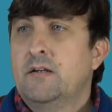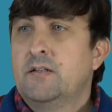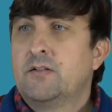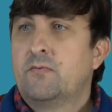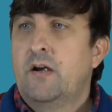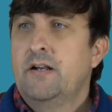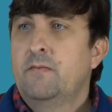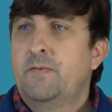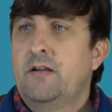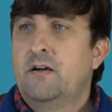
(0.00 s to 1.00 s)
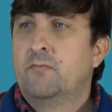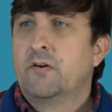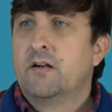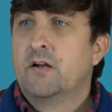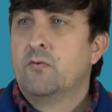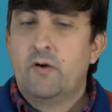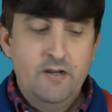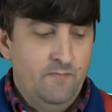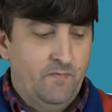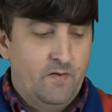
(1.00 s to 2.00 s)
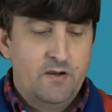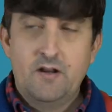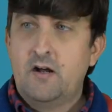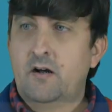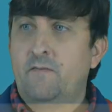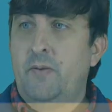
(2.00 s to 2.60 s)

So right up here, we're going to go right in front of